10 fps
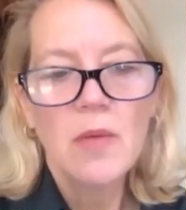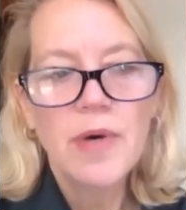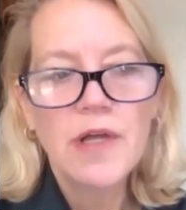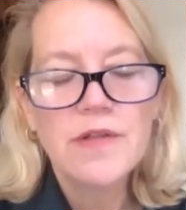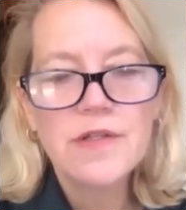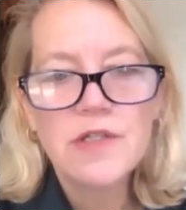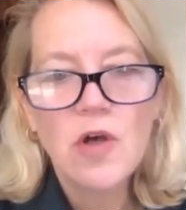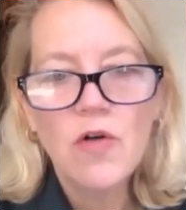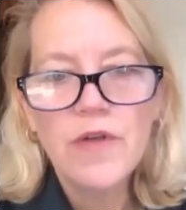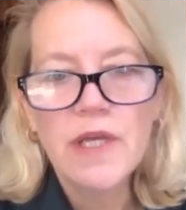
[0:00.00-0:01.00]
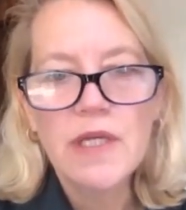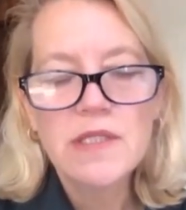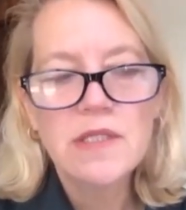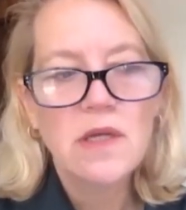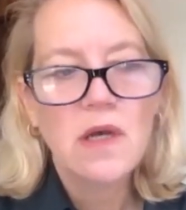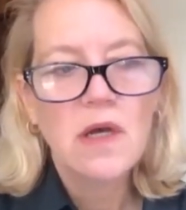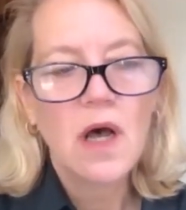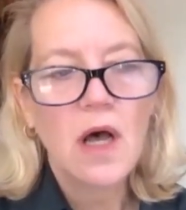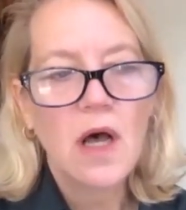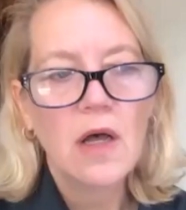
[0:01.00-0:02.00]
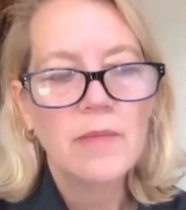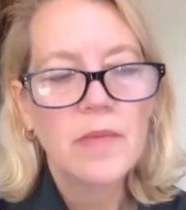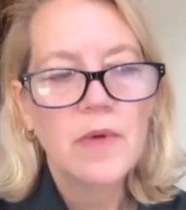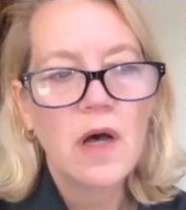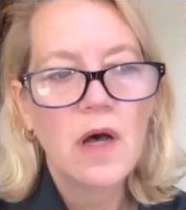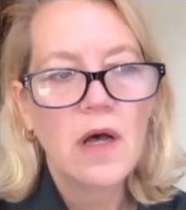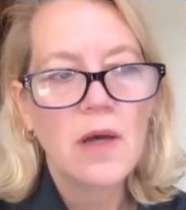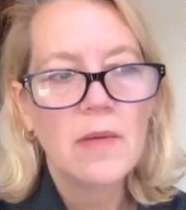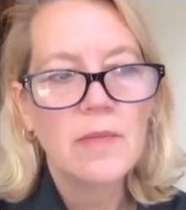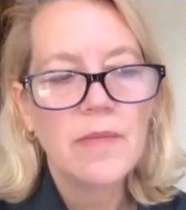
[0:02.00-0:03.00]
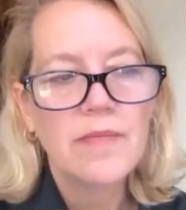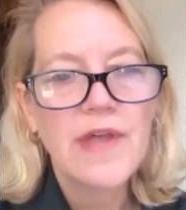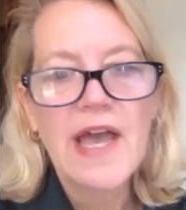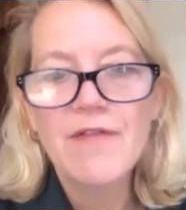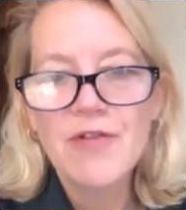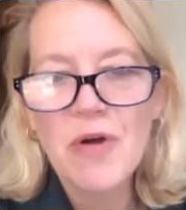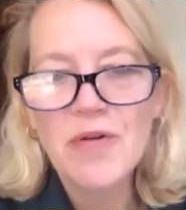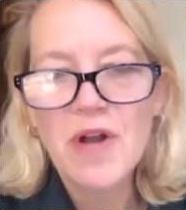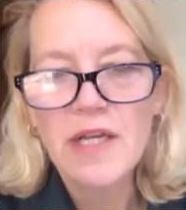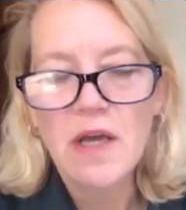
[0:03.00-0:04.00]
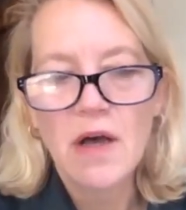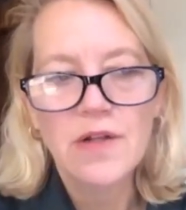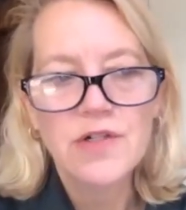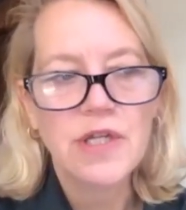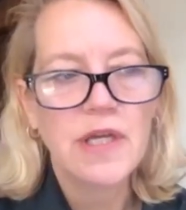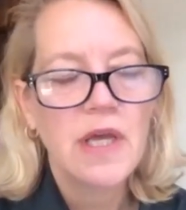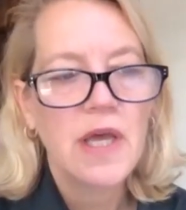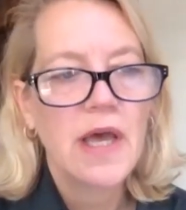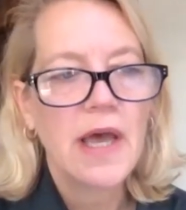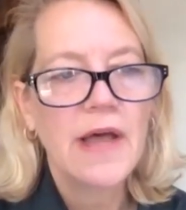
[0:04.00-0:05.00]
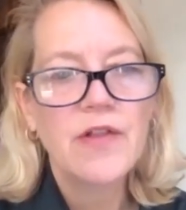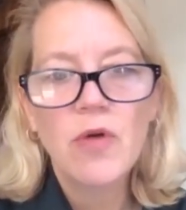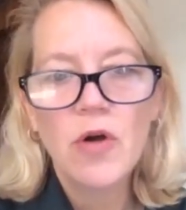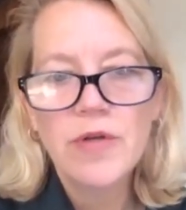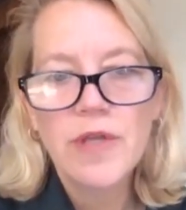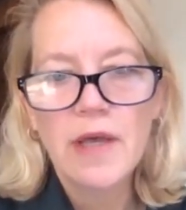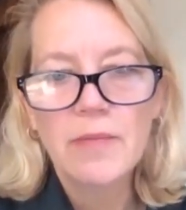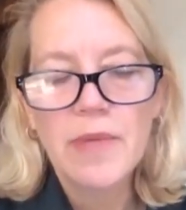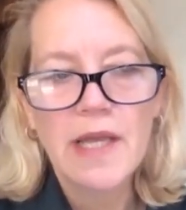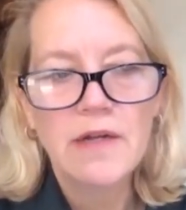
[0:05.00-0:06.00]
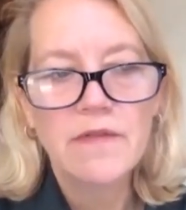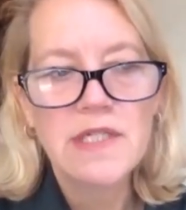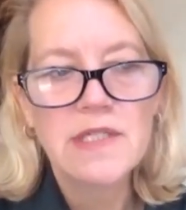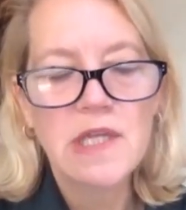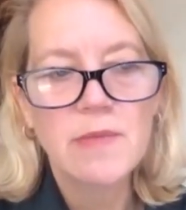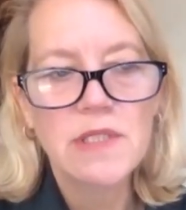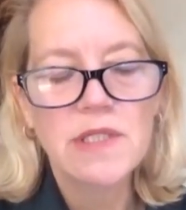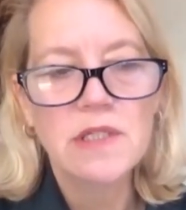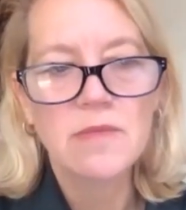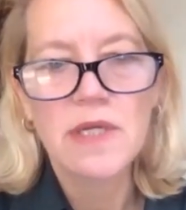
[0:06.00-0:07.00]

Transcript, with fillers: but the Soviets um, um, they have their own ideology and their own campaign of anti-Semitism